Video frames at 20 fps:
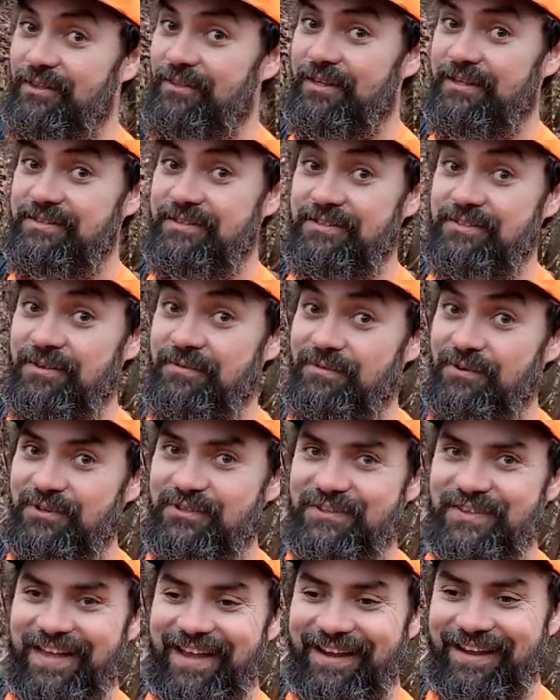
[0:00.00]
This is the
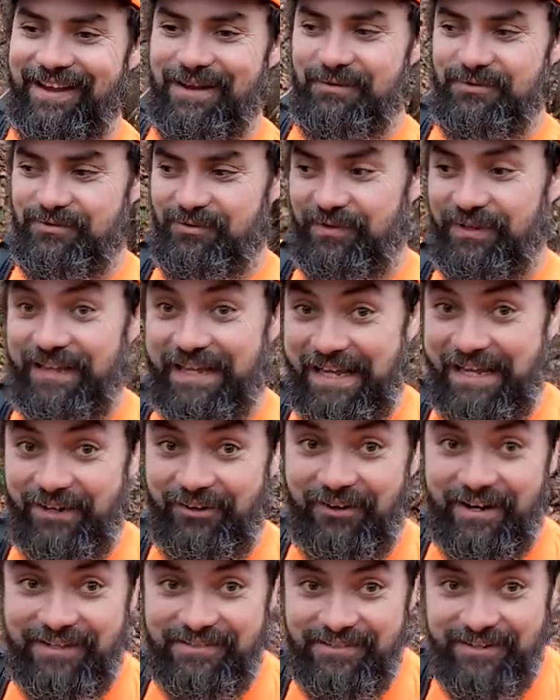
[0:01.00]
first thing I was really
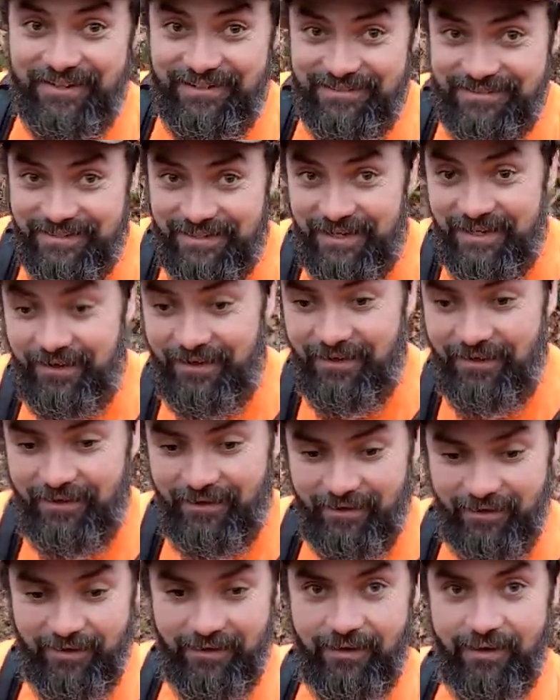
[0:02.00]
interested in seeing.
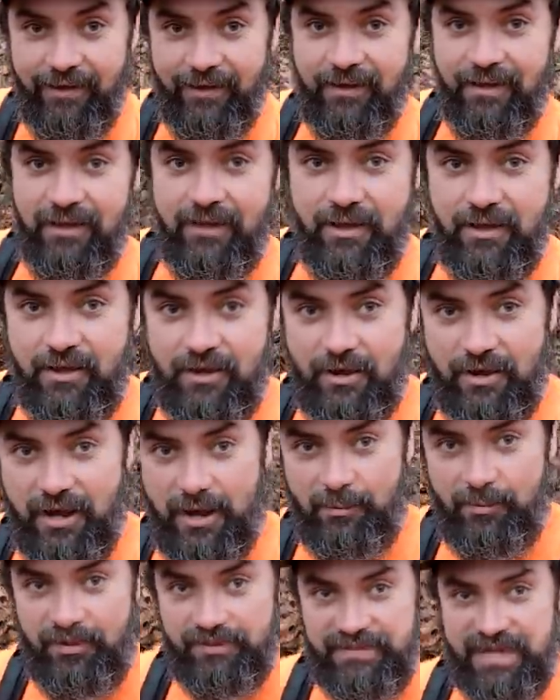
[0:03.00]

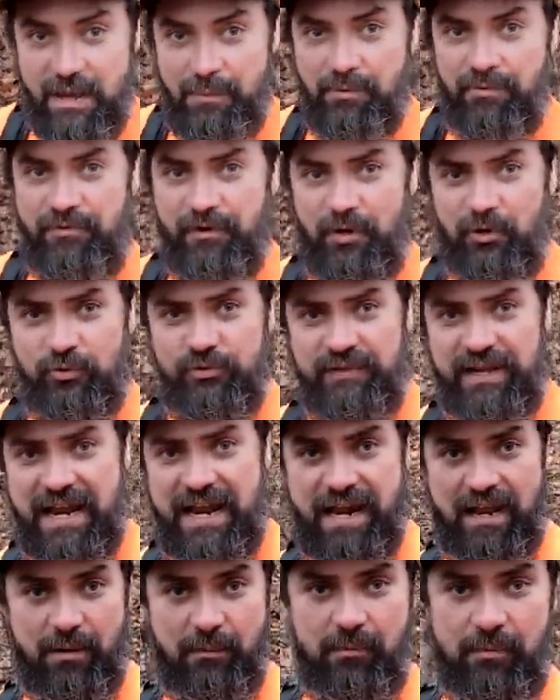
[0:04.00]
I'm on top of an old
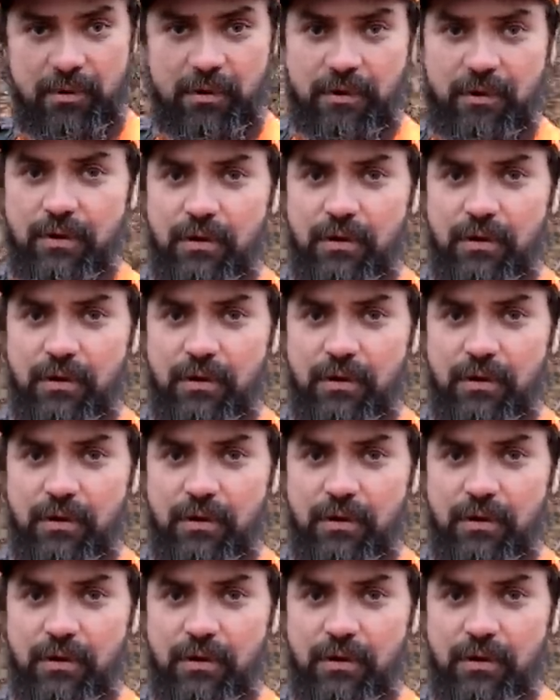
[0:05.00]
dam